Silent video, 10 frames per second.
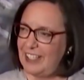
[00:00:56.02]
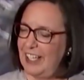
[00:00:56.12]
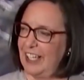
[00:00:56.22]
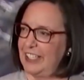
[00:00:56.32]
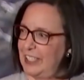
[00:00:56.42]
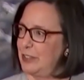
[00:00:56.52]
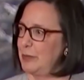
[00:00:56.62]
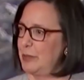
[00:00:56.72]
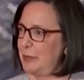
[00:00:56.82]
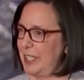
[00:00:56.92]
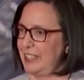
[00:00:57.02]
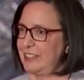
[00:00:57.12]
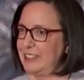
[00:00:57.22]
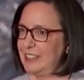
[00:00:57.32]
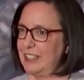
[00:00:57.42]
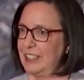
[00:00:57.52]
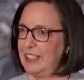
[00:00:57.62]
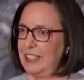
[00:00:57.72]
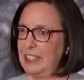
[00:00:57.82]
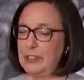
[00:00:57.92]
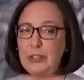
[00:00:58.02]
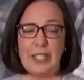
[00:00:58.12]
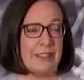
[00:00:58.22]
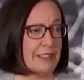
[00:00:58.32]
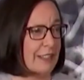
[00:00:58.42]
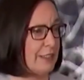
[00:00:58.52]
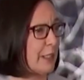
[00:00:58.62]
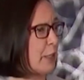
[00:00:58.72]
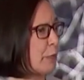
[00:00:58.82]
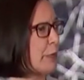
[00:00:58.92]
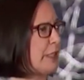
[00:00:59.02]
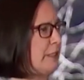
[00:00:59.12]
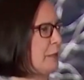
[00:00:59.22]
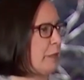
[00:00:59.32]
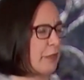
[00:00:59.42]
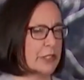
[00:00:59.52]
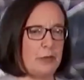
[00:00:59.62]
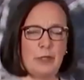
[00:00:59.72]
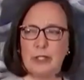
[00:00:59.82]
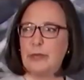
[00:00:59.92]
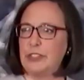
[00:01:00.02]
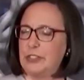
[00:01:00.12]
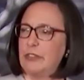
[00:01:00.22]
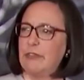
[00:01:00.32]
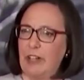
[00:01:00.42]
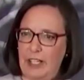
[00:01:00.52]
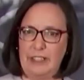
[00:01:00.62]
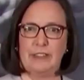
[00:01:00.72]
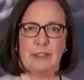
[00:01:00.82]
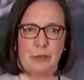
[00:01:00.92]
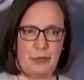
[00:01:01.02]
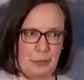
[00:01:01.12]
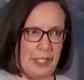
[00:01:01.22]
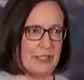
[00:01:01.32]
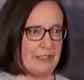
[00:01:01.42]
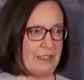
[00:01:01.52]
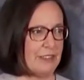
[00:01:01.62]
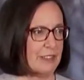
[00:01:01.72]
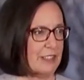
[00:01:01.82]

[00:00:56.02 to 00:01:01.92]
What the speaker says: I need some space. So that sounds like a pretty simple thing. Why don't we just find some space?